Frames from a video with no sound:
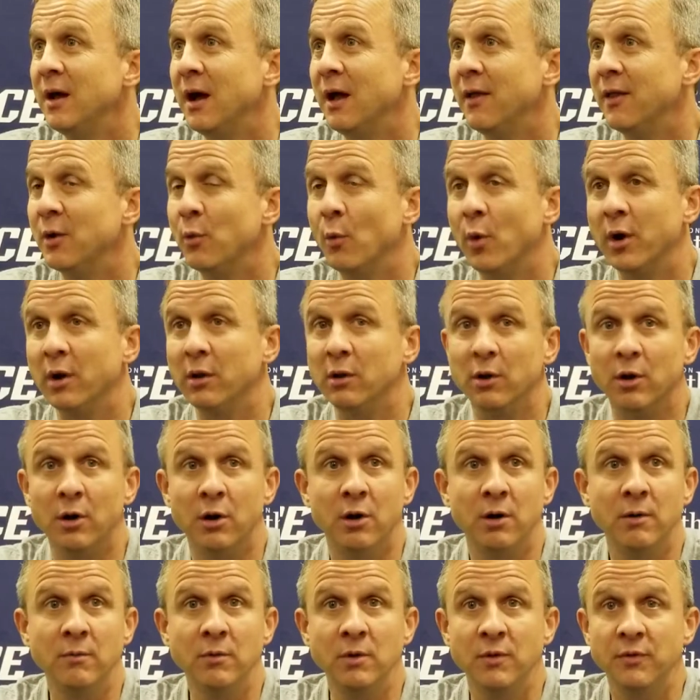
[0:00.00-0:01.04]
They want to
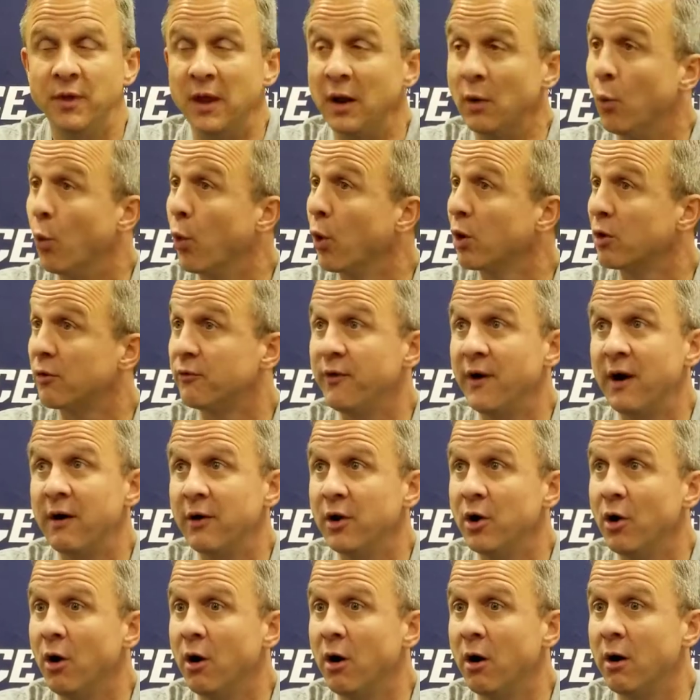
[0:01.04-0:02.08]
learn. They work very
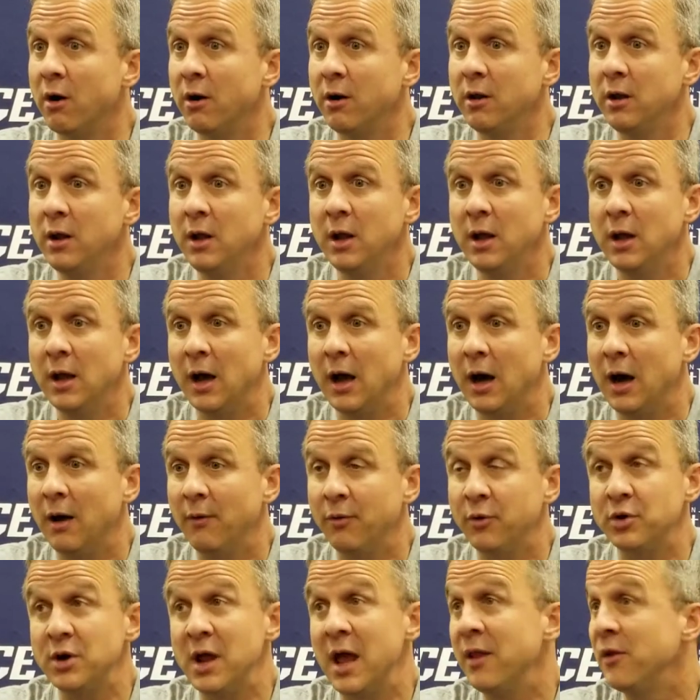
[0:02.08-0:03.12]
hard.
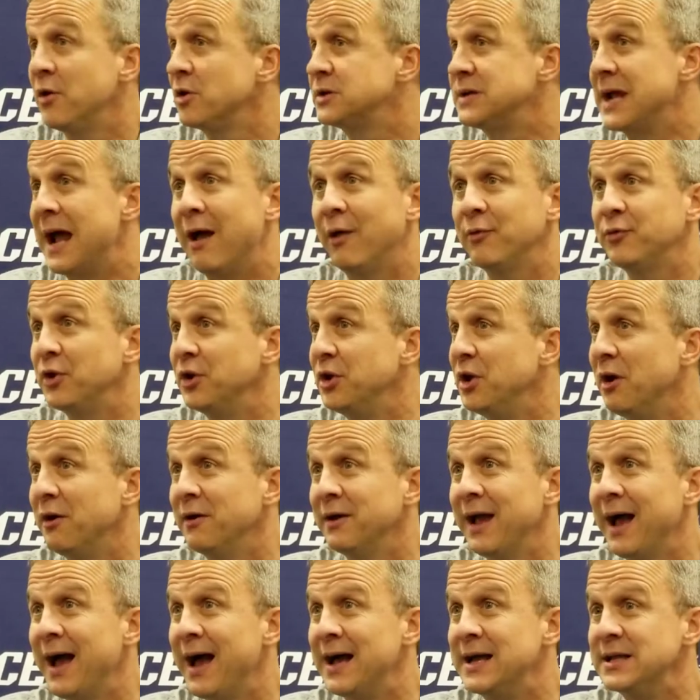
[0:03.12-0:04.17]
They're talented young
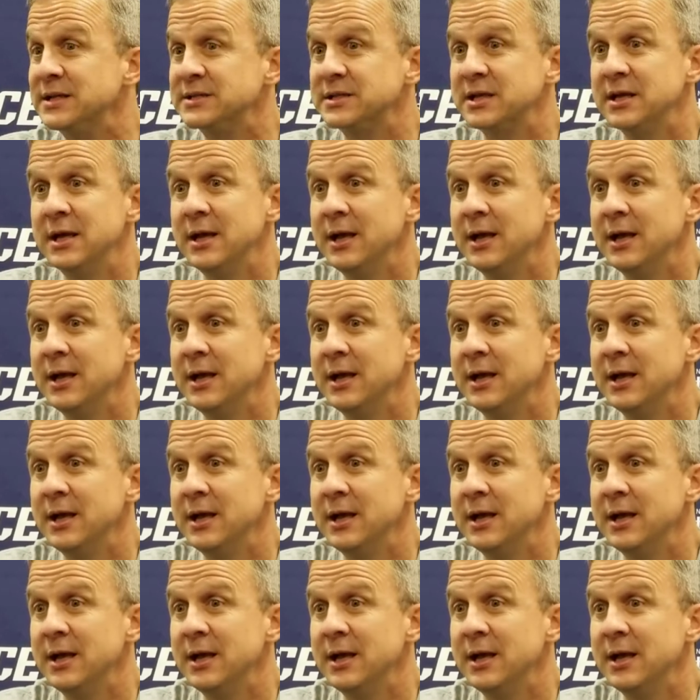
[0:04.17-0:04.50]
guys.